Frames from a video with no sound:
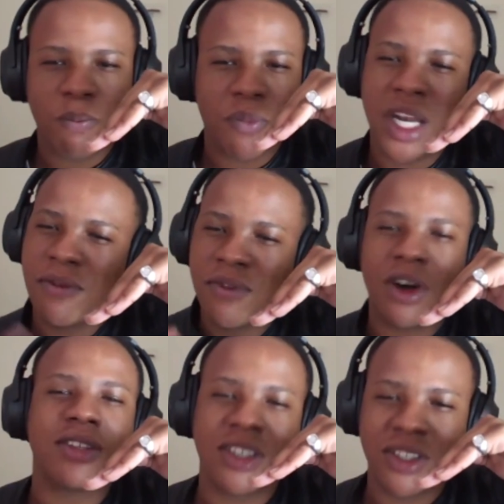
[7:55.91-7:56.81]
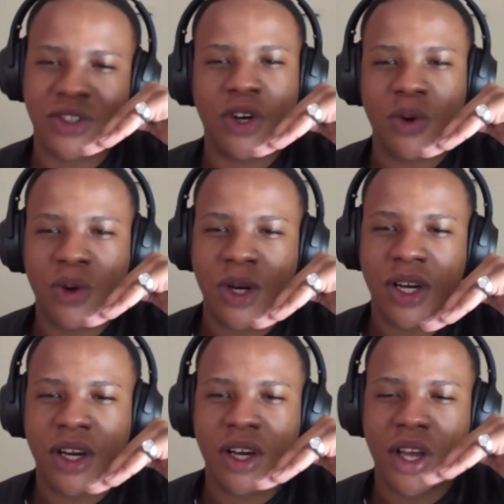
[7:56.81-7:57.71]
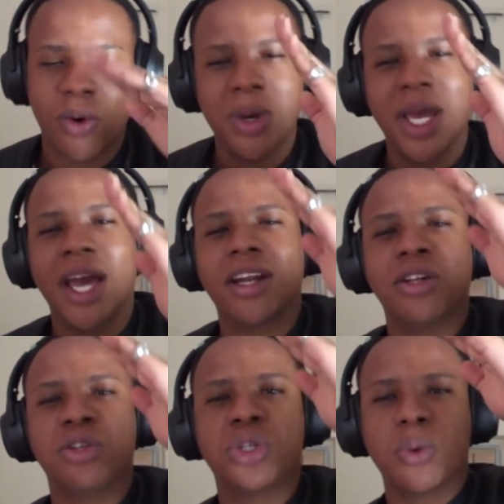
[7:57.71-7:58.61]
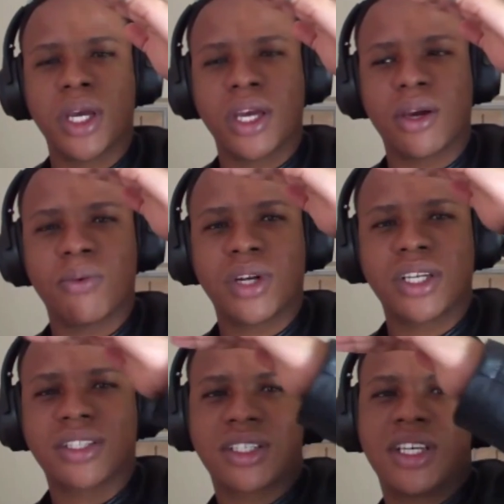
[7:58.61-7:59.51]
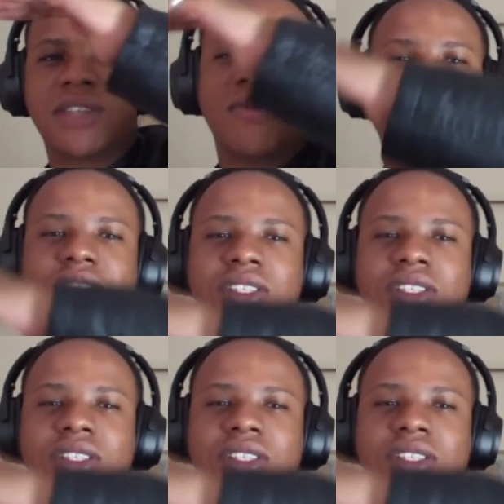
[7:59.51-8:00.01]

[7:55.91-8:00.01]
And if the answer is no, going ahead and doing what a successful agent